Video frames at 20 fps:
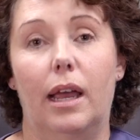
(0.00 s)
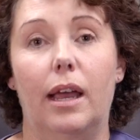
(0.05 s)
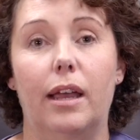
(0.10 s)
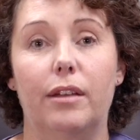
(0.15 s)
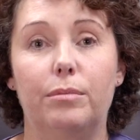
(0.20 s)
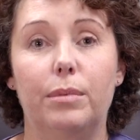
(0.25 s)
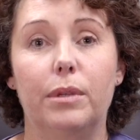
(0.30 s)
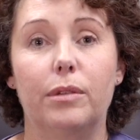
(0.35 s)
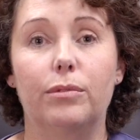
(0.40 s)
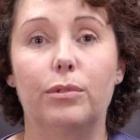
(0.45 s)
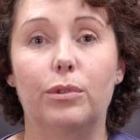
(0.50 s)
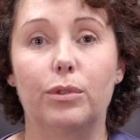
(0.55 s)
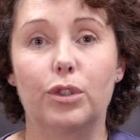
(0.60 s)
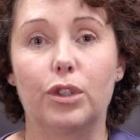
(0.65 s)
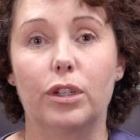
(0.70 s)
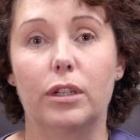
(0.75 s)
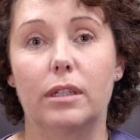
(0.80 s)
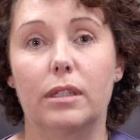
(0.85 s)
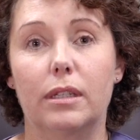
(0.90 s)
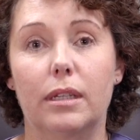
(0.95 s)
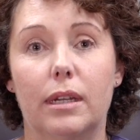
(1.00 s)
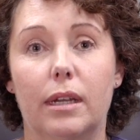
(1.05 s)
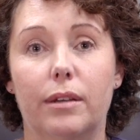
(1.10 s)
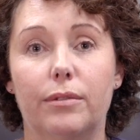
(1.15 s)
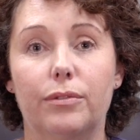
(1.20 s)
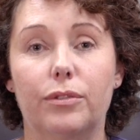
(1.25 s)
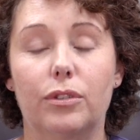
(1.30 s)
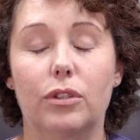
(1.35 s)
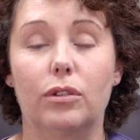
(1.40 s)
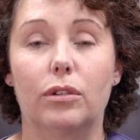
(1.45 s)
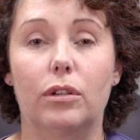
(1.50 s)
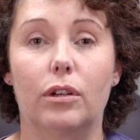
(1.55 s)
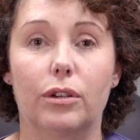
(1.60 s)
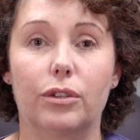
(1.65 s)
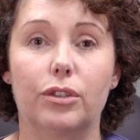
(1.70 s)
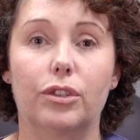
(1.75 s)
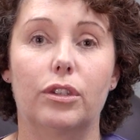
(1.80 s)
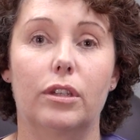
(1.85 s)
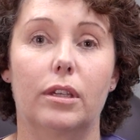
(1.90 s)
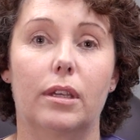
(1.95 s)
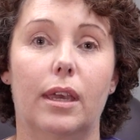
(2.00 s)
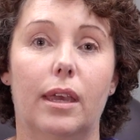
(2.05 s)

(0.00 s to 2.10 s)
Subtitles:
I've been fortunate enough to last year